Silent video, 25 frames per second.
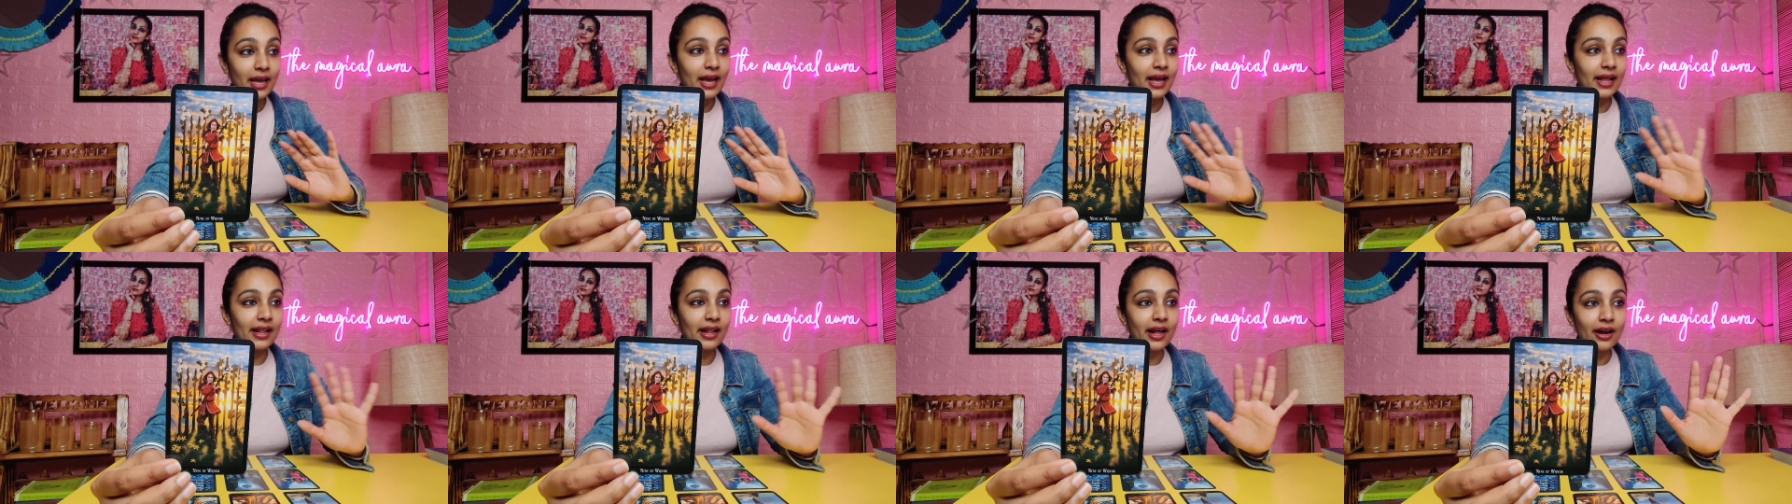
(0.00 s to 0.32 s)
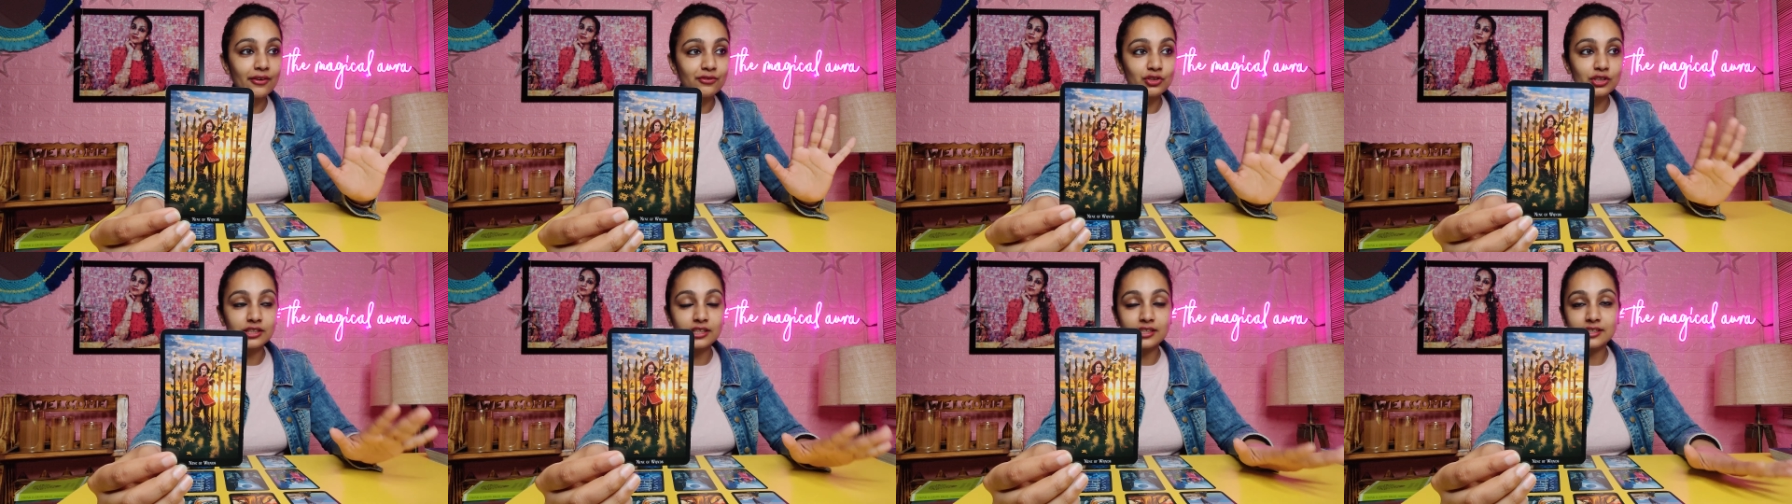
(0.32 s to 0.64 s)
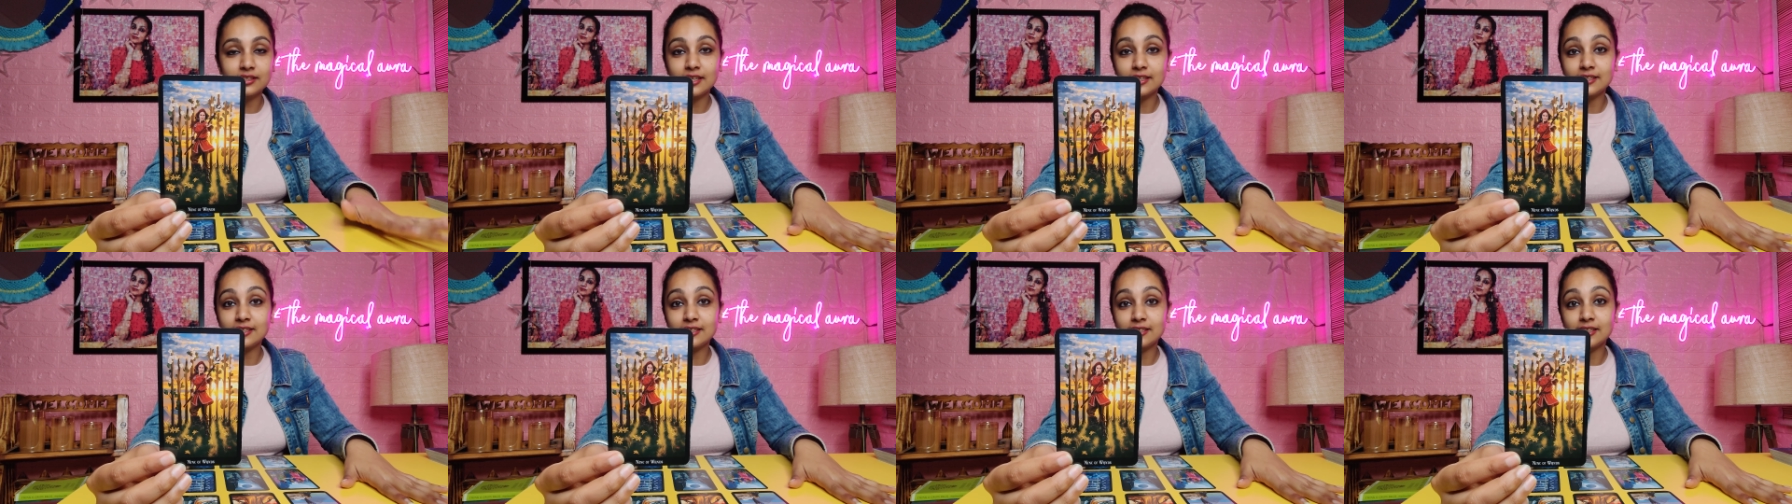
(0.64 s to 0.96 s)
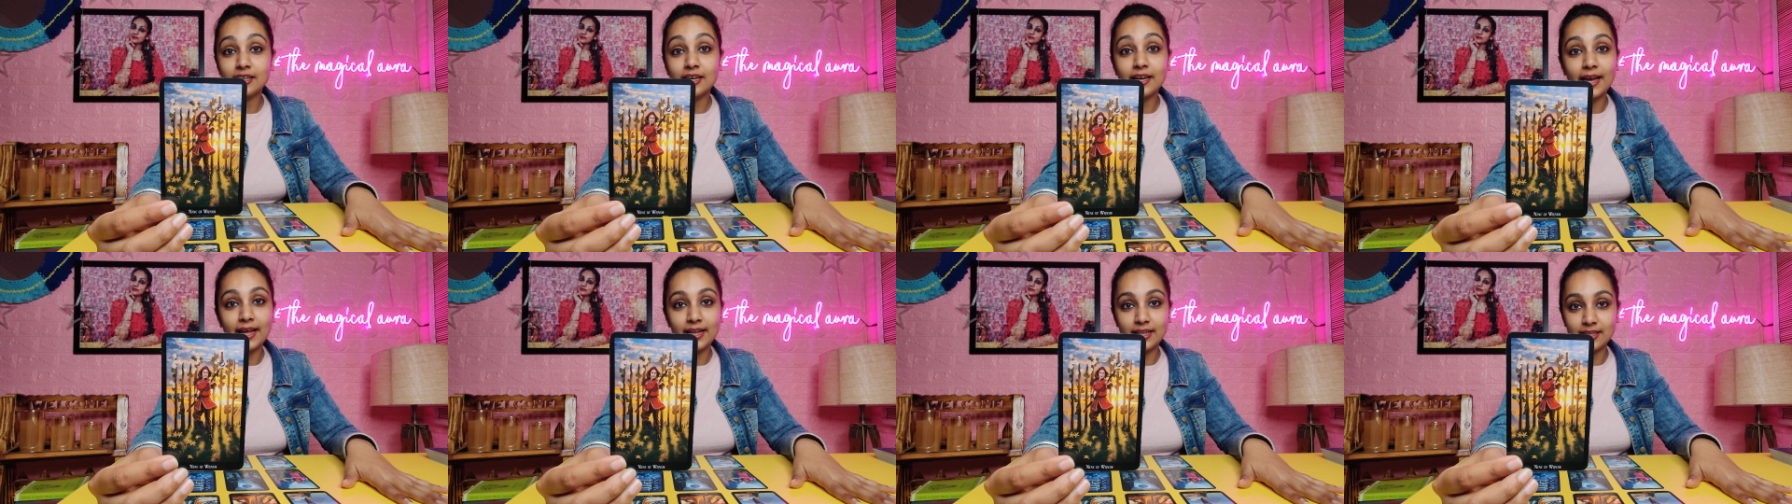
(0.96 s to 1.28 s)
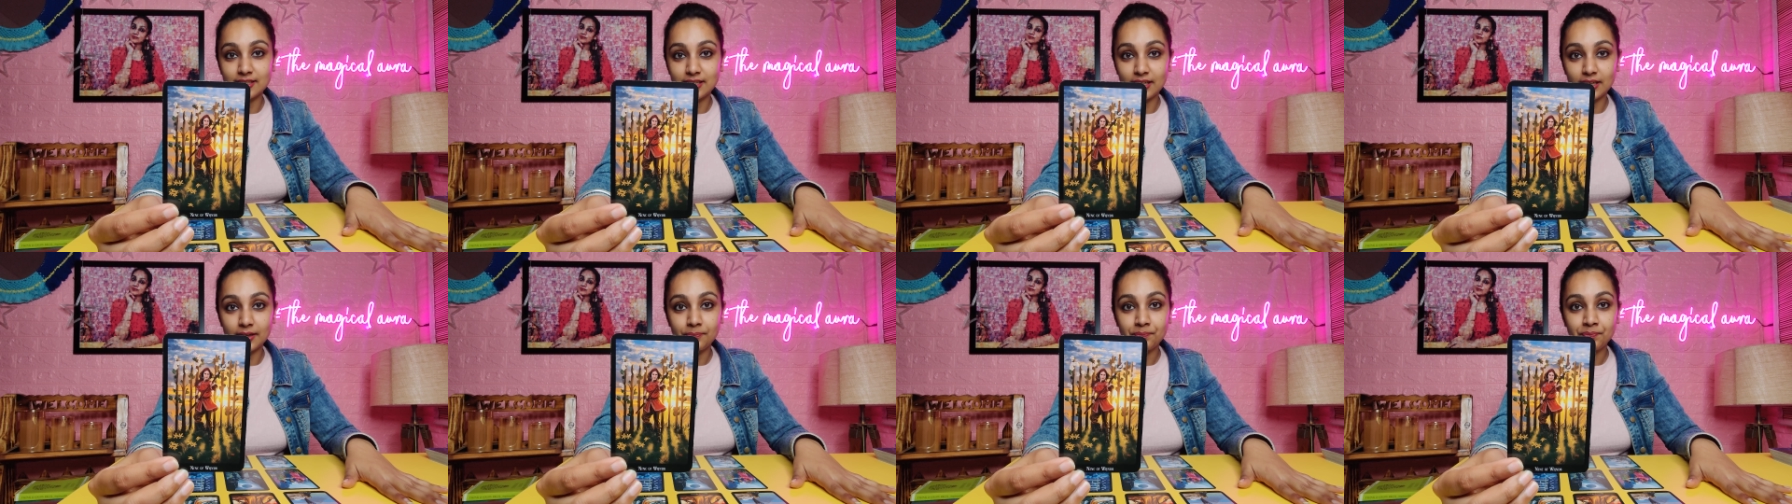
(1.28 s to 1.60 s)
and after this, it's the
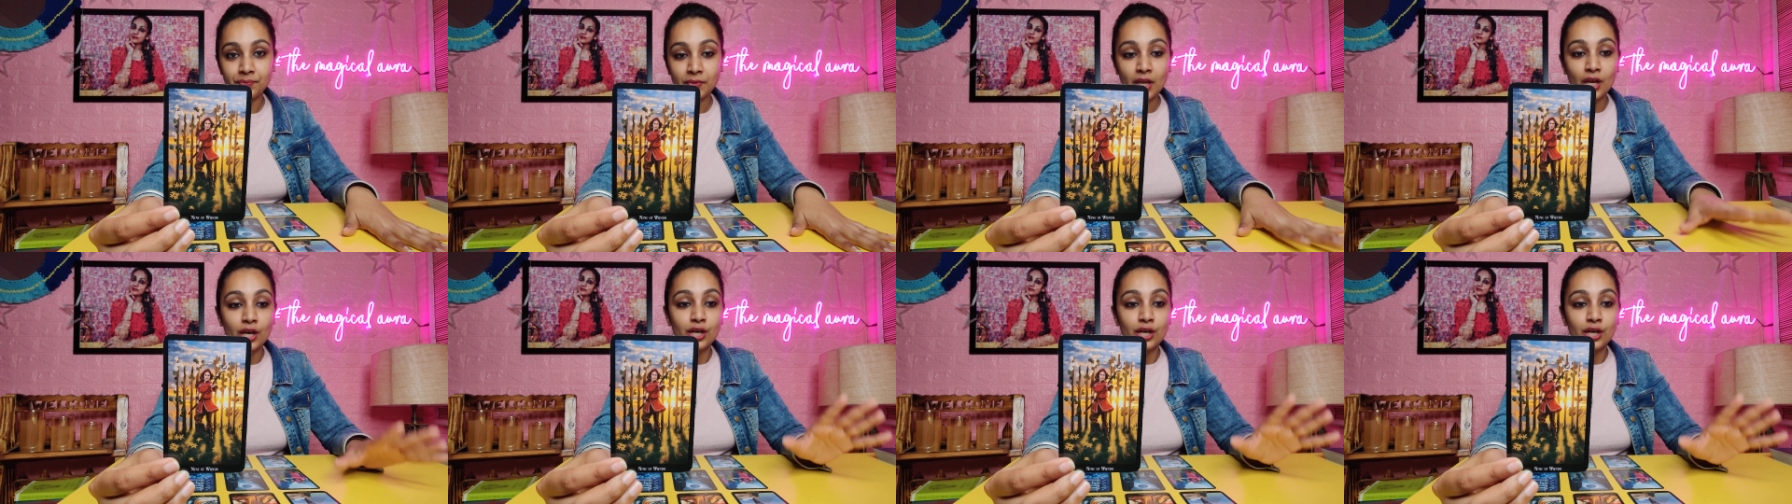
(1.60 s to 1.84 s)
ending.